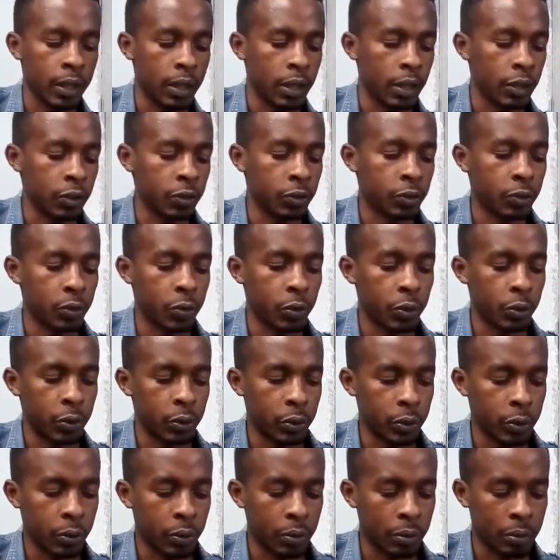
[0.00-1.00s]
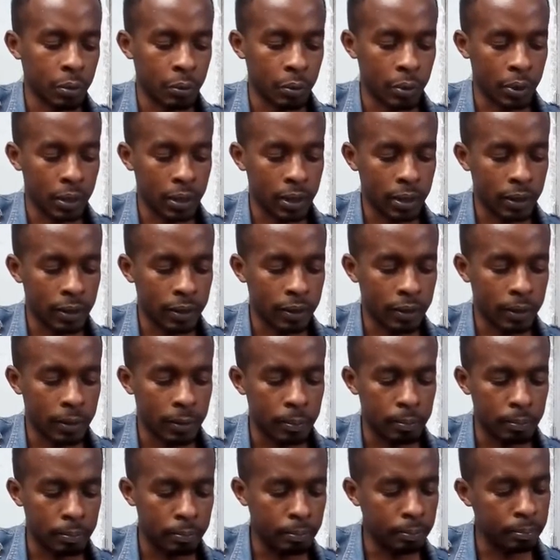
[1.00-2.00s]
so well, the
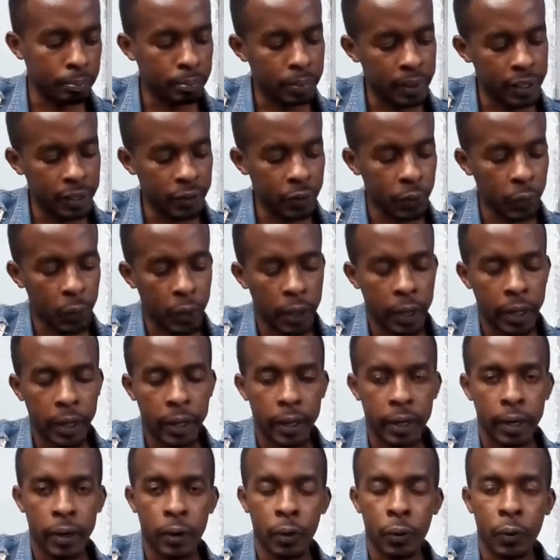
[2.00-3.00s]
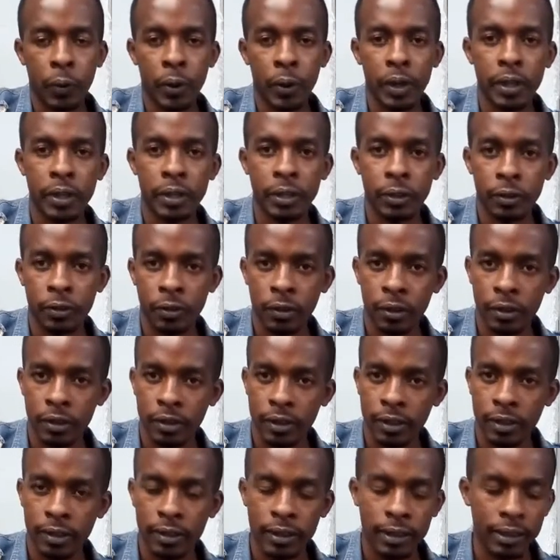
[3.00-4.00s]
bit where Wendy of course
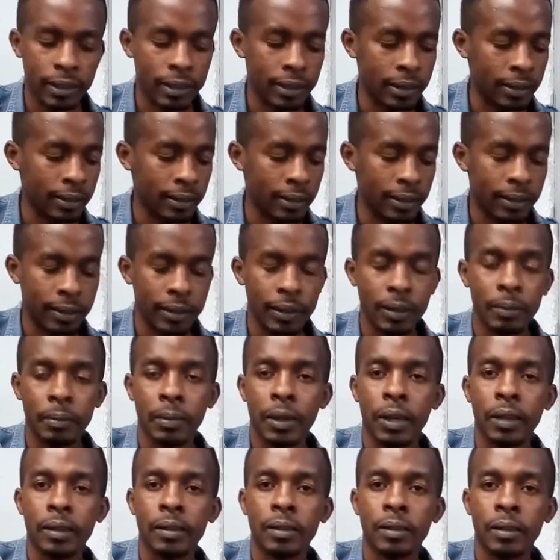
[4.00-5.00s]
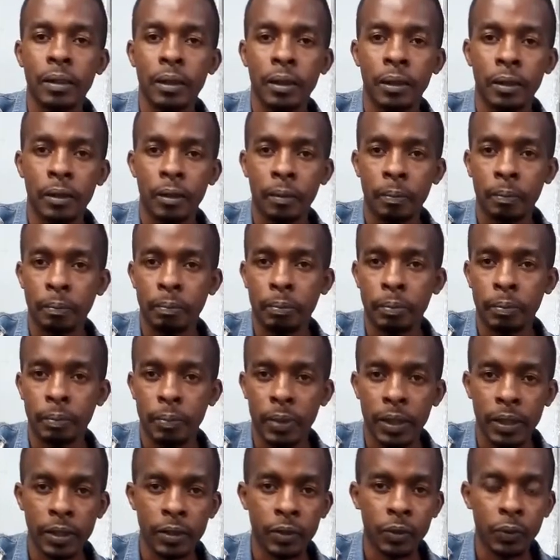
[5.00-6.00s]
is singing is the same as the
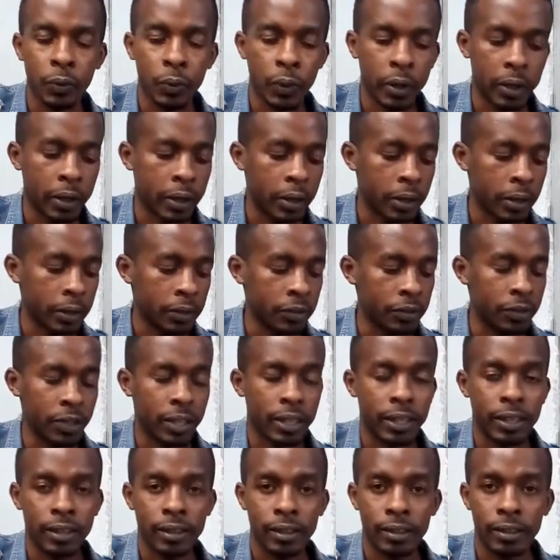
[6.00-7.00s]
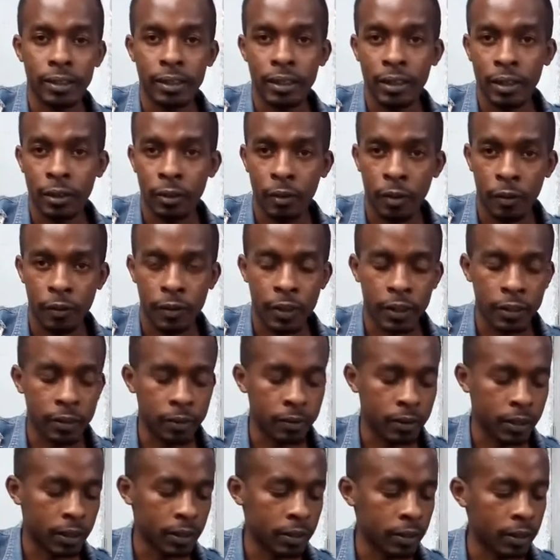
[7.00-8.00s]
place where GILAD is singing in the first
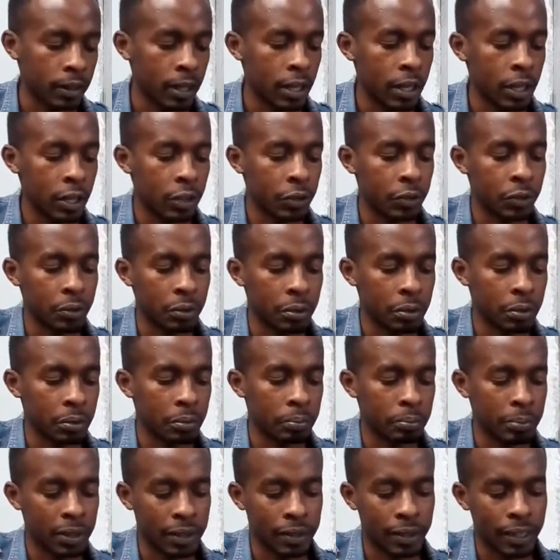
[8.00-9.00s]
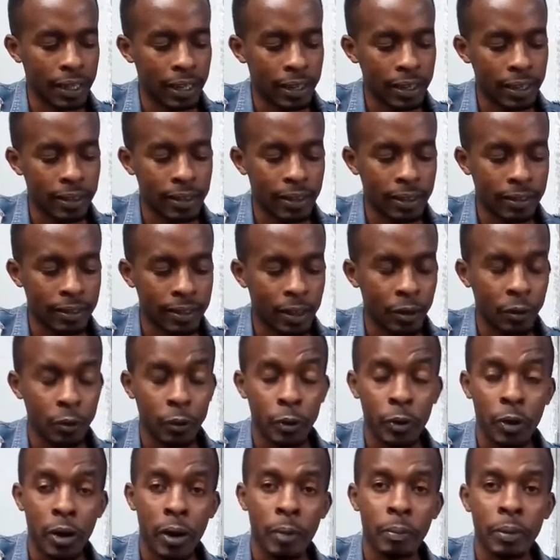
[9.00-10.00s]
verse. So basically that's how you
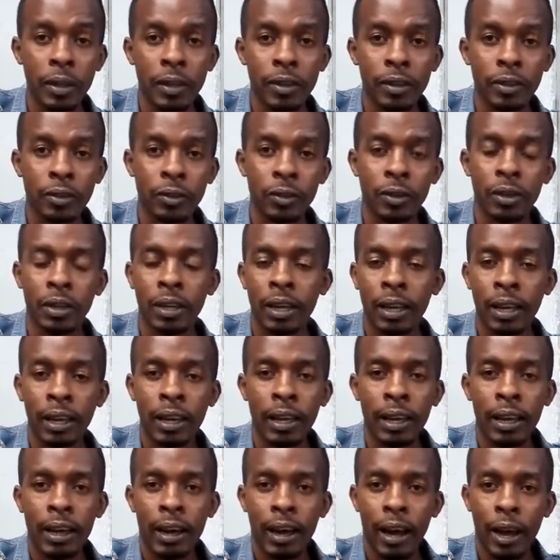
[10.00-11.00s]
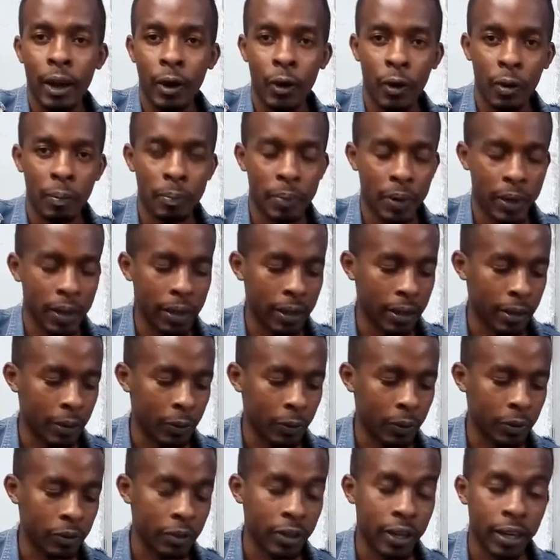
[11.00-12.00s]
gotta play the song. I hope I
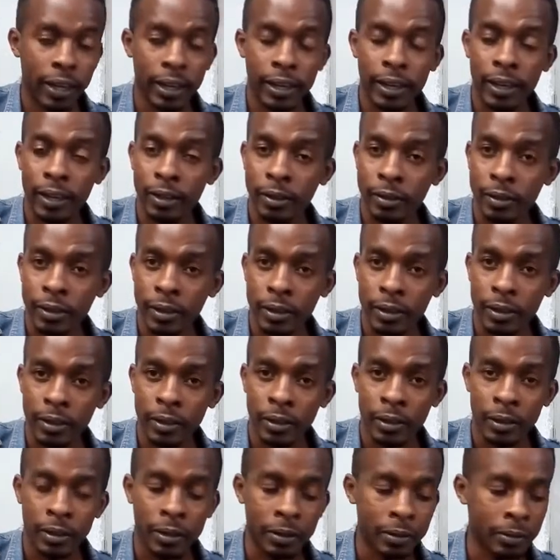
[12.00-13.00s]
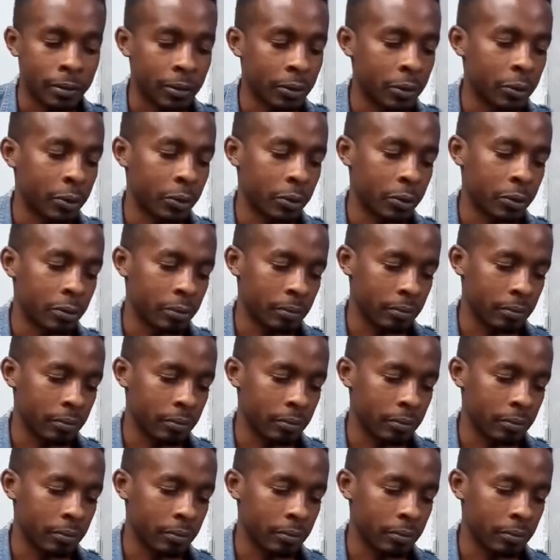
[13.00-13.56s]
was clear on the, you know,